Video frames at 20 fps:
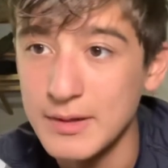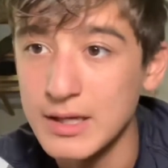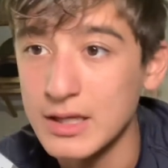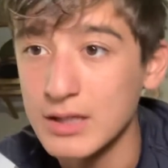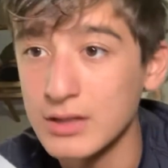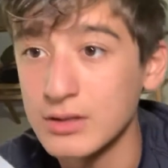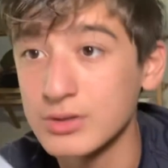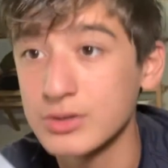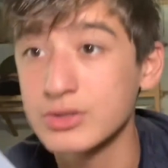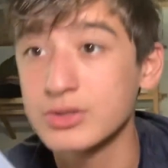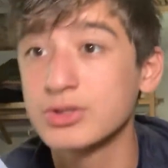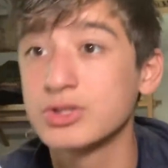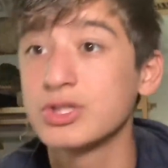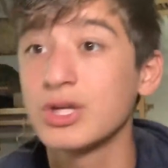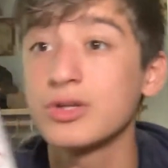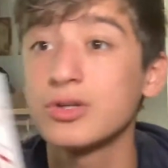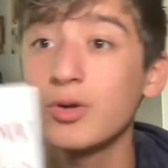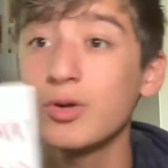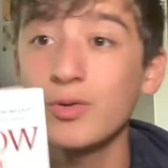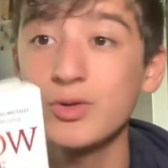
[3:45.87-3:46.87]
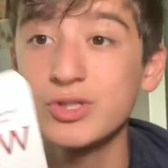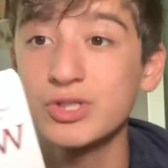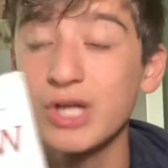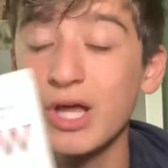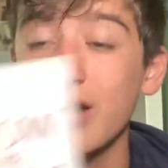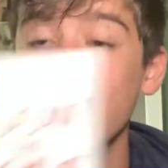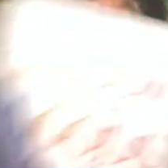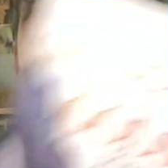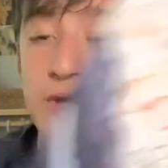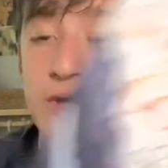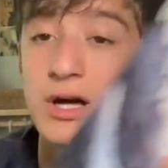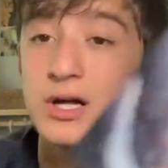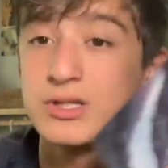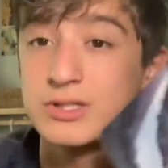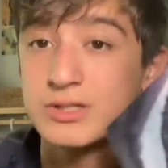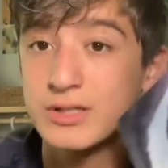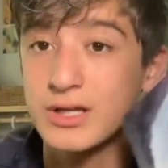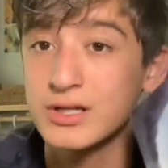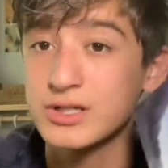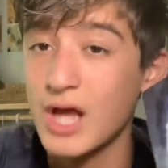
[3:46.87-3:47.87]
And Shadow of the
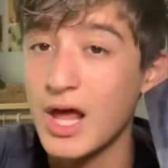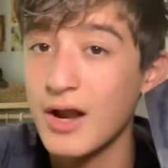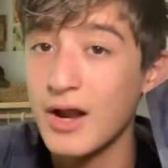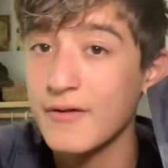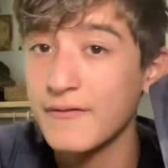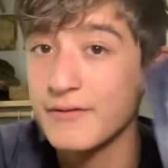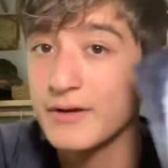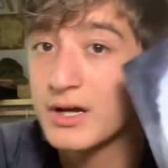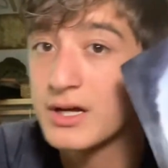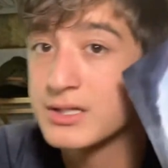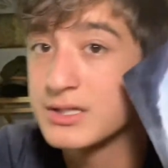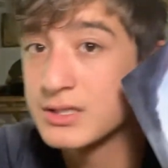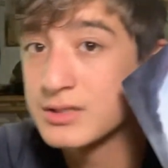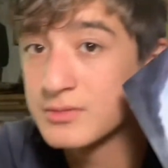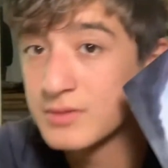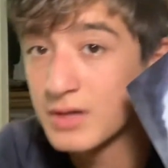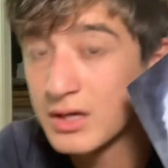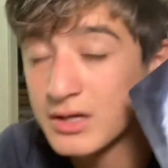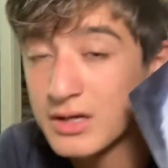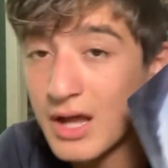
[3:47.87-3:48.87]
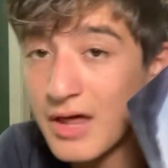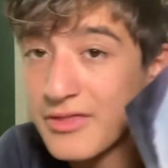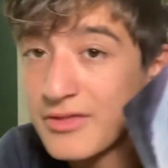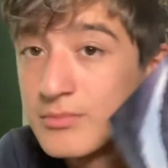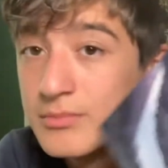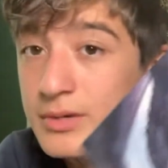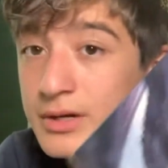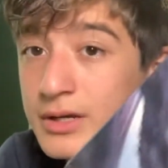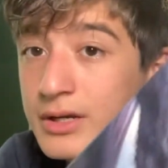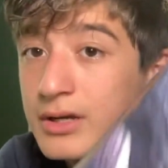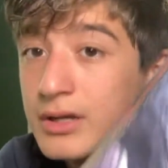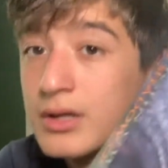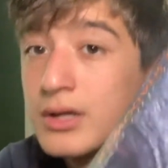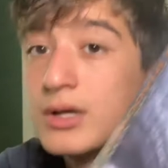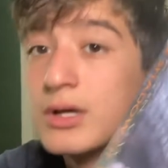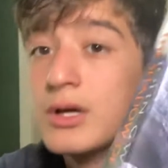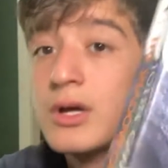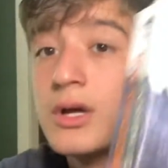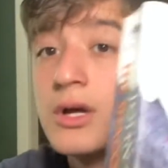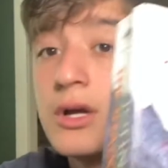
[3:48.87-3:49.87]
Gods has got nothing but
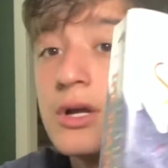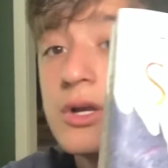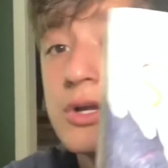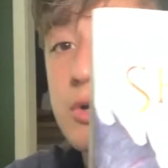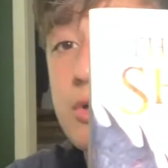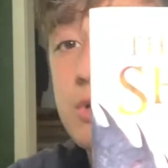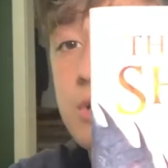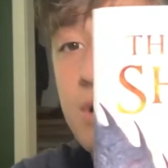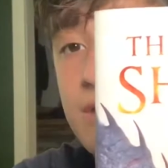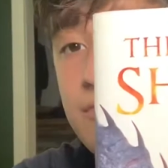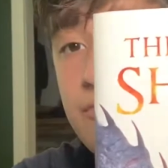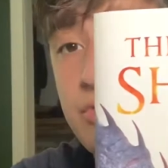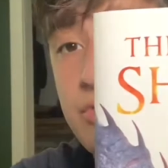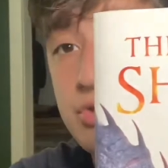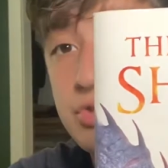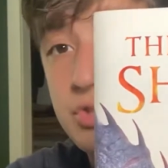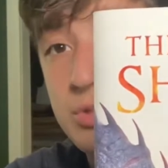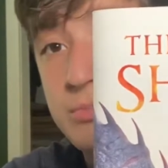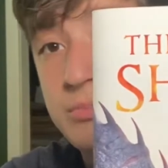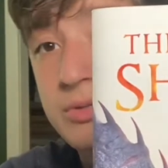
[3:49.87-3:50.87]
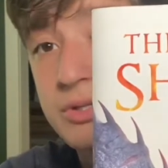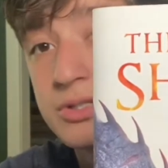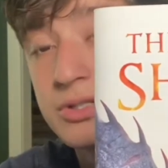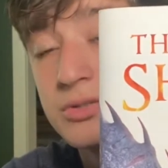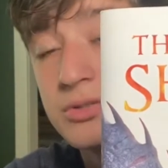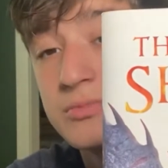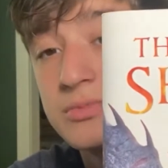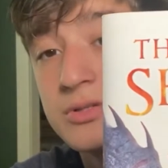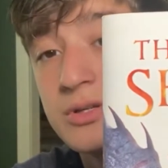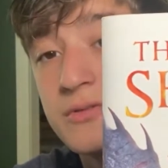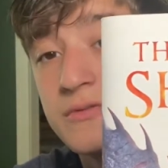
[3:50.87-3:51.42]
good coverage on BookTube so